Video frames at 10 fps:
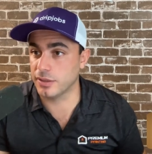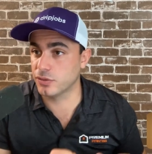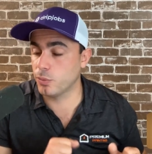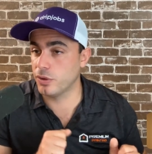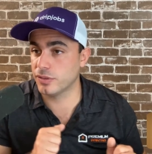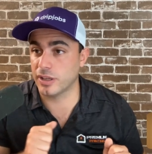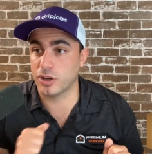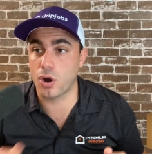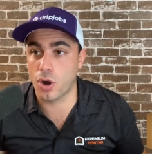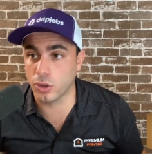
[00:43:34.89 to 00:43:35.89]
These are the ones that
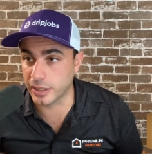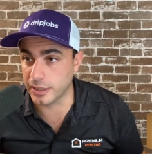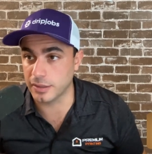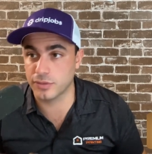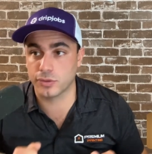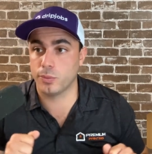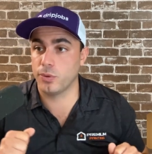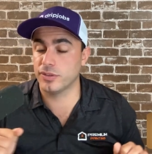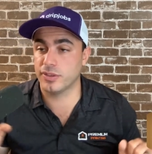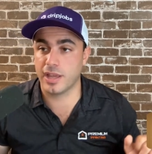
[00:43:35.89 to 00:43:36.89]
call in. These are the
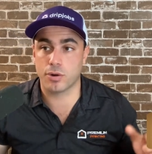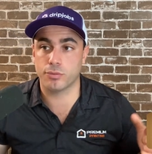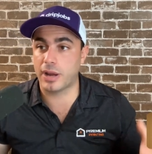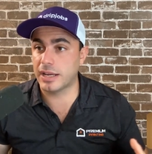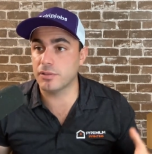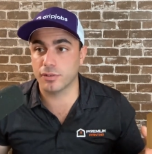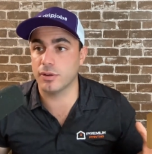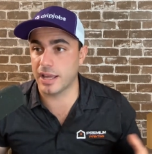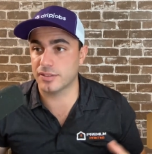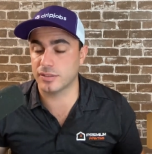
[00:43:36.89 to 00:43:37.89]
ones that are ready for
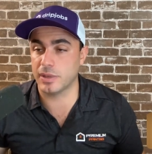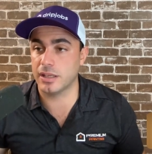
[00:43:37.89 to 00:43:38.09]
an estimate.